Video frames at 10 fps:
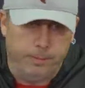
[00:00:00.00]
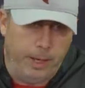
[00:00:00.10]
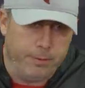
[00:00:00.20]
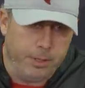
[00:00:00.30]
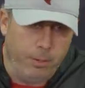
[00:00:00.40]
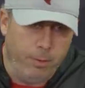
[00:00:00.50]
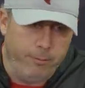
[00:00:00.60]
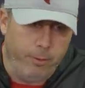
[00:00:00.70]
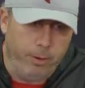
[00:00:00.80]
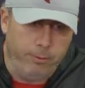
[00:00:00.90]
Obviously, I
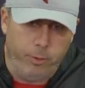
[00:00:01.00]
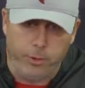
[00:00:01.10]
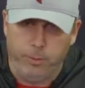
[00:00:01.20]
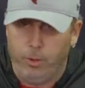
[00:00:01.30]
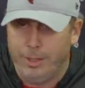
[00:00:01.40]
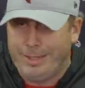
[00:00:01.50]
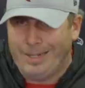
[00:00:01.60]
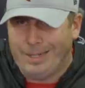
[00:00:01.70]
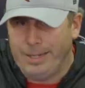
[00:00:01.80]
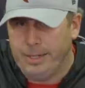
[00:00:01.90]
went forward on fourth and one,
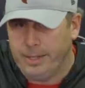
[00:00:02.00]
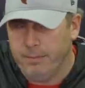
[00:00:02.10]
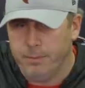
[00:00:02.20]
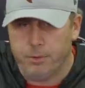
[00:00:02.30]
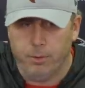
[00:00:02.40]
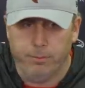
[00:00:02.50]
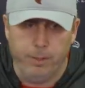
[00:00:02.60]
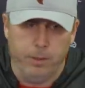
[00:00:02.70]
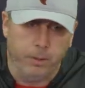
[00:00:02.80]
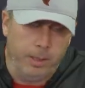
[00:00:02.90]
didn't get it, gave them a short
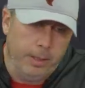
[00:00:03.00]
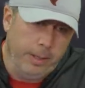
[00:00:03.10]
field.